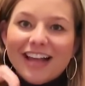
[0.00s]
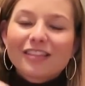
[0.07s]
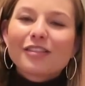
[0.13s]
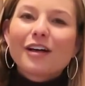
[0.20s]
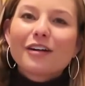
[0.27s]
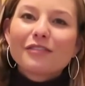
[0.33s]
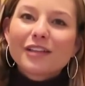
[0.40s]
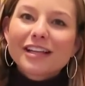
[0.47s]
I
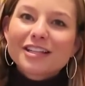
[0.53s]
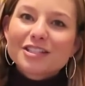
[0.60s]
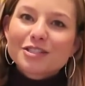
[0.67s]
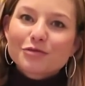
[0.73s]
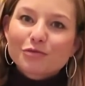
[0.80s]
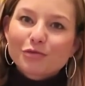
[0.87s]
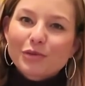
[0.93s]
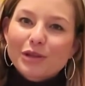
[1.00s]
love like
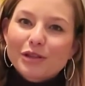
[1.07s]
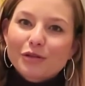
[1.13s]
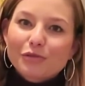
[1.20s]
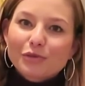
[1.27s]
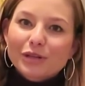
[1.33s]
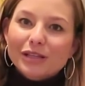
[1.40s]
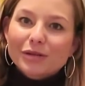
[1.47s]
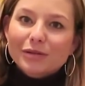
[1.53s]
when they're
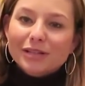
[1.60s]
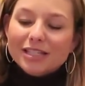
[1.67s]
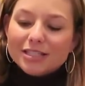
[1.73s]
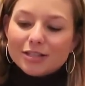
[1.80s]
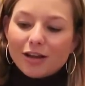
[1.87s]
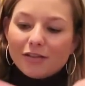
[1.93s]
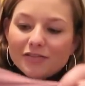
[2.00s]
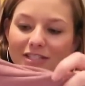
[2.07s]
really, really
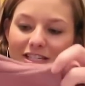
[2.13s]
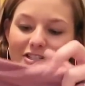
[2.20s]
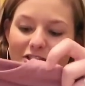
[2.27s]
soft